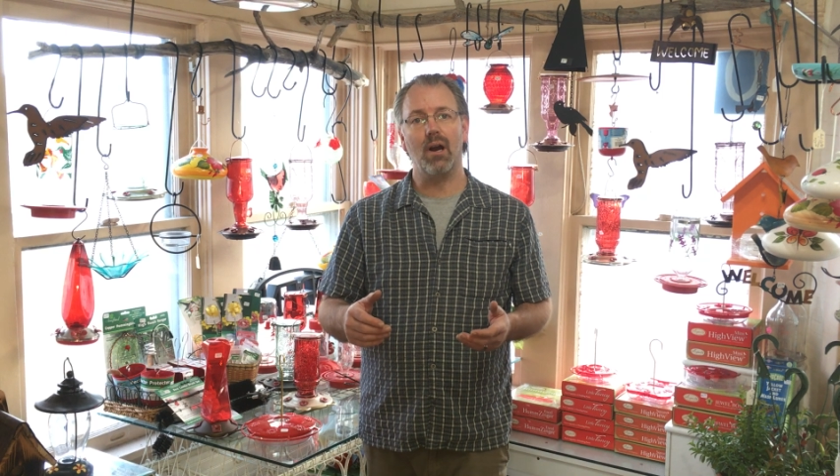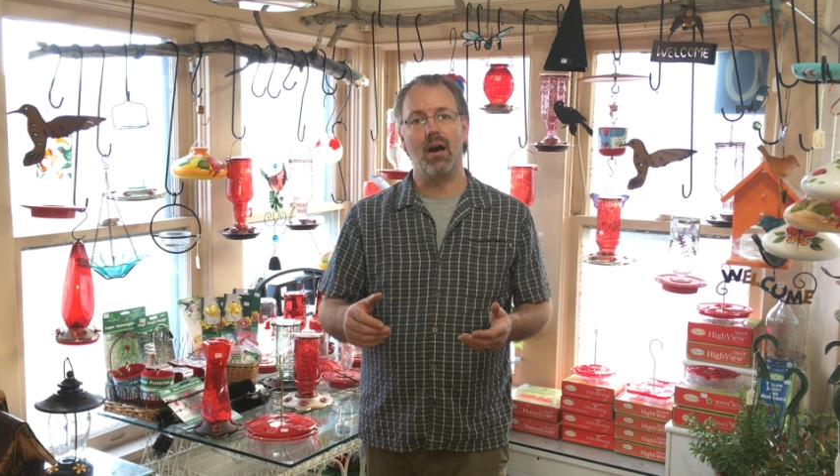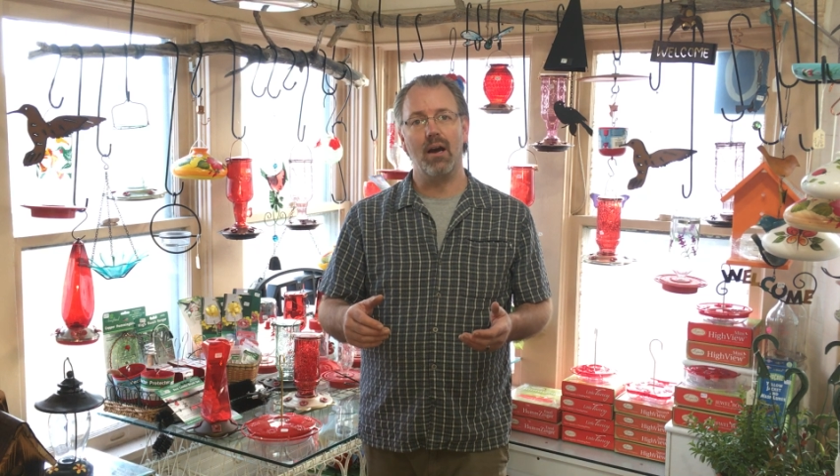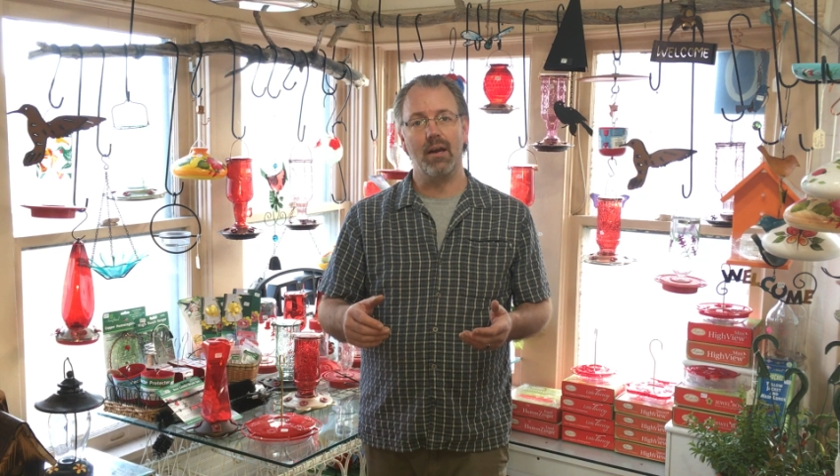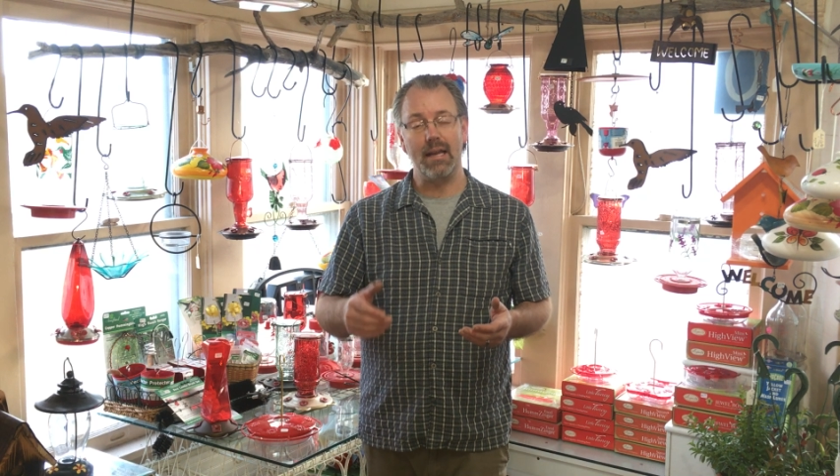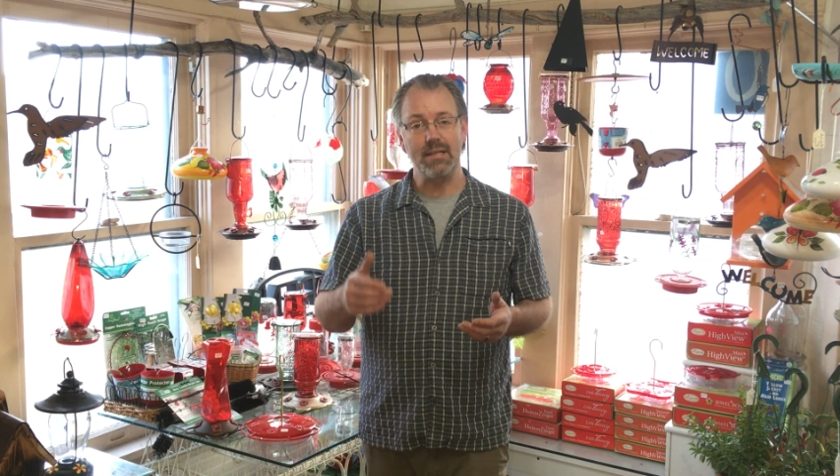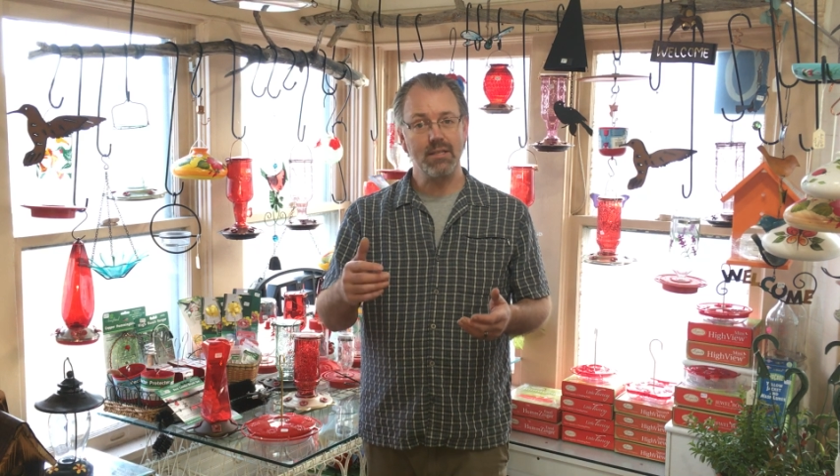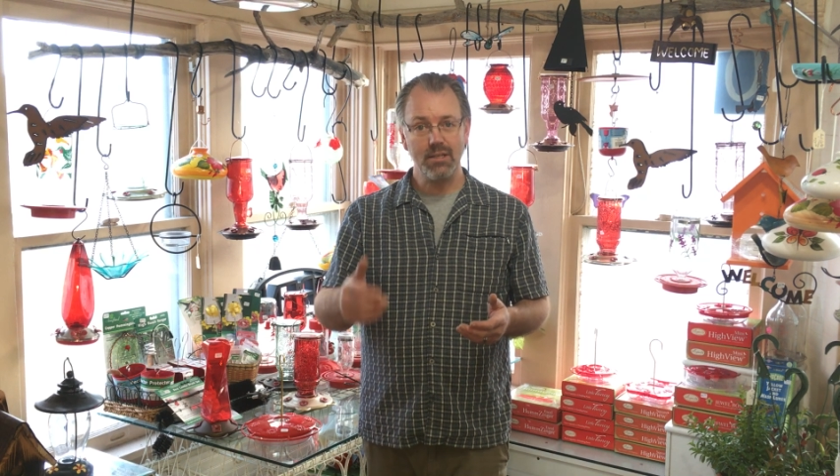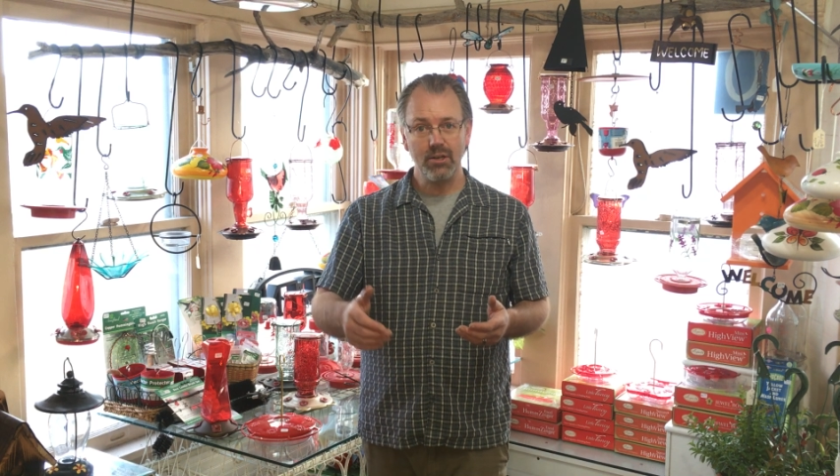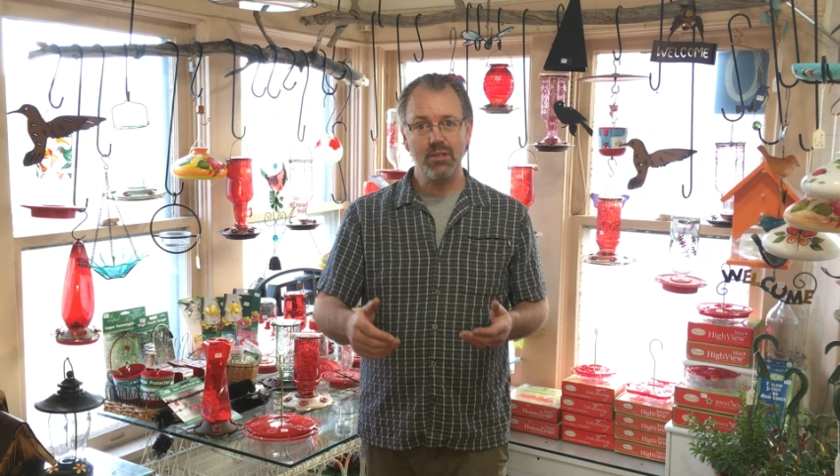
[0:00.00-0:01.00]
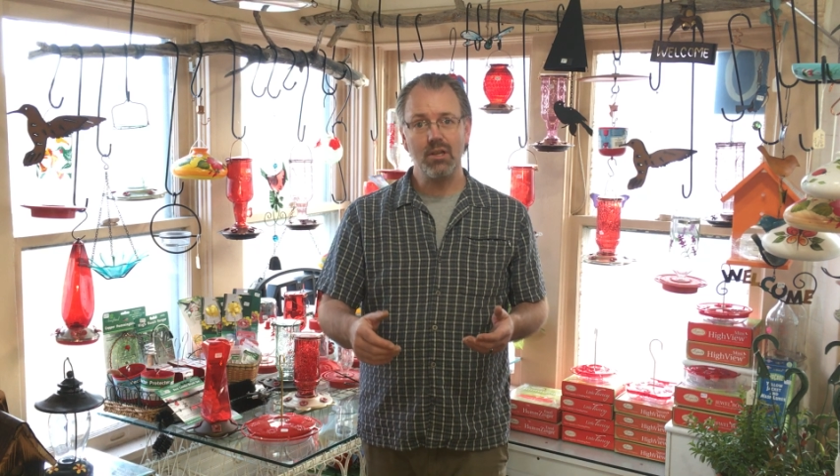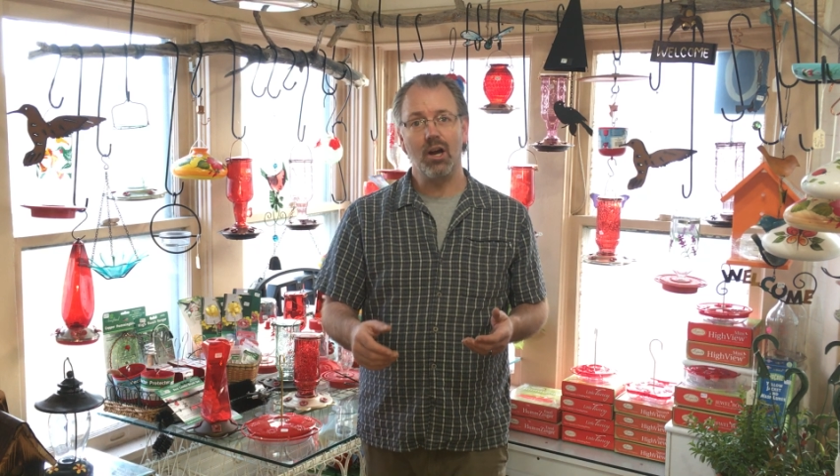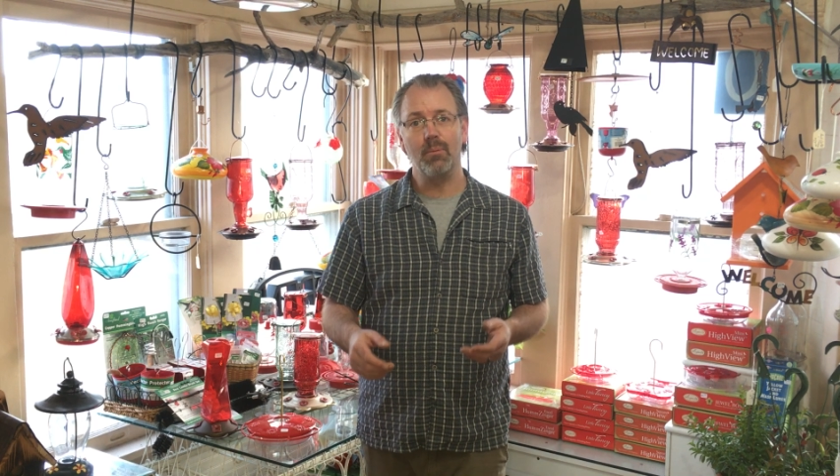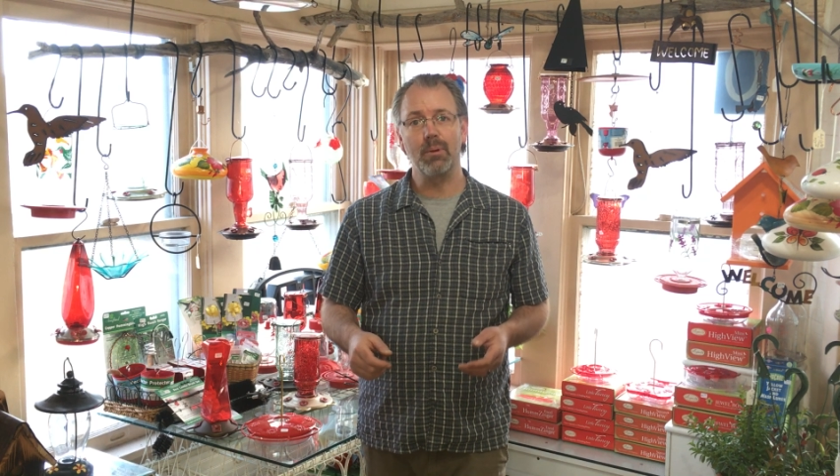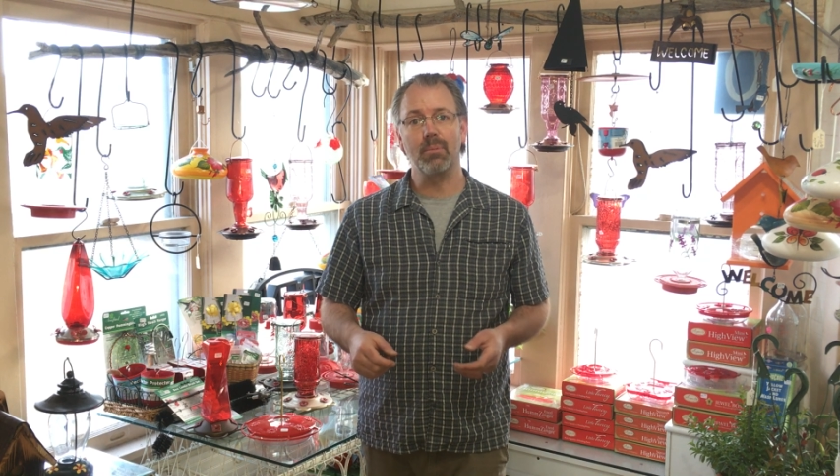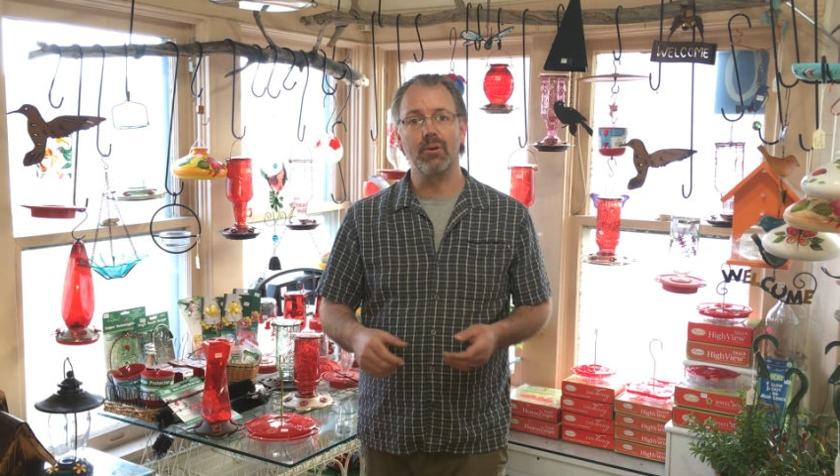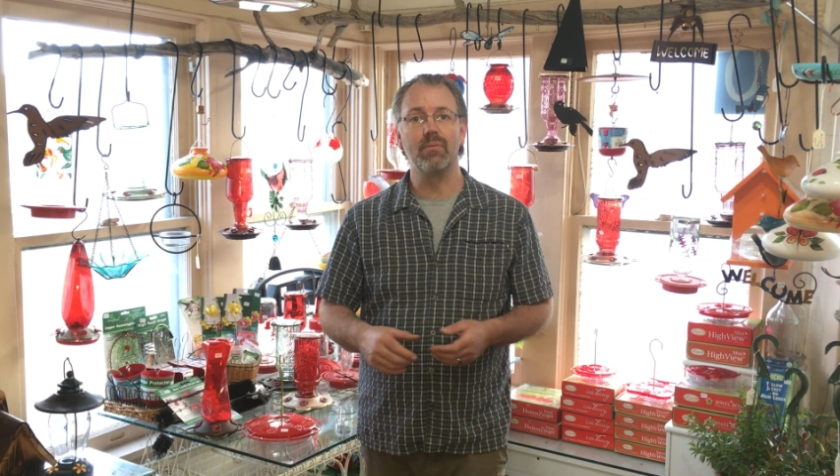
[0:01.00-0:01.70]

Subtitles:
on a series of hummingbird